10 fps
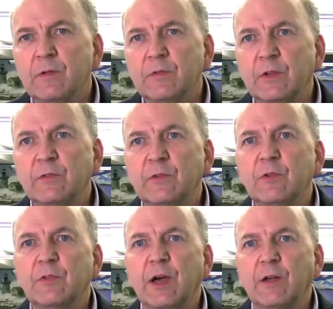since
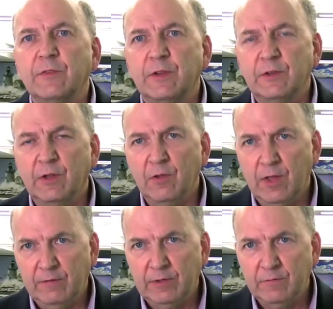2011.